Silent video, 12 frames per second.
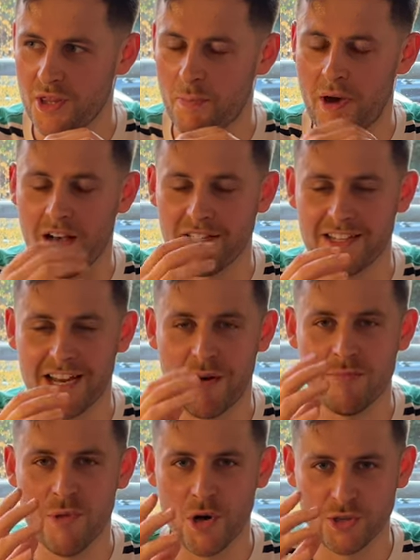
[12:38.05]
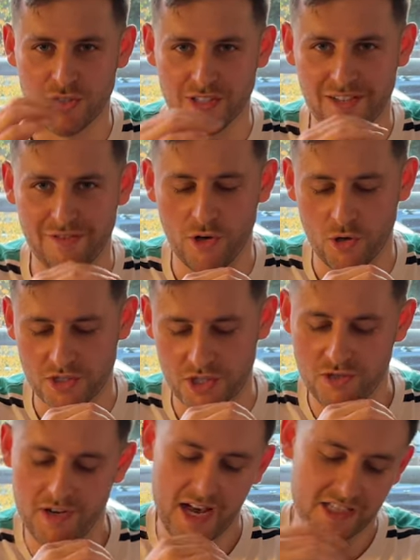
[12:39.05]
the part of the day I'm most looking forward
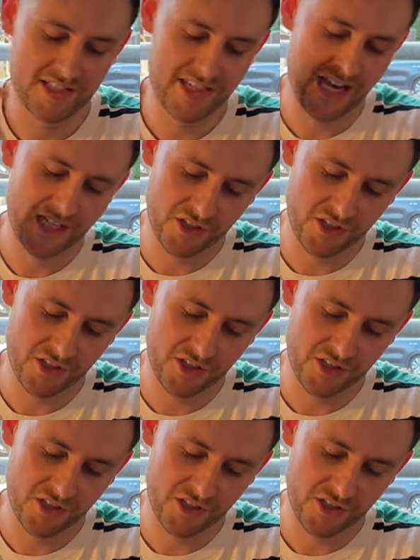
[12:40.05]
to next year.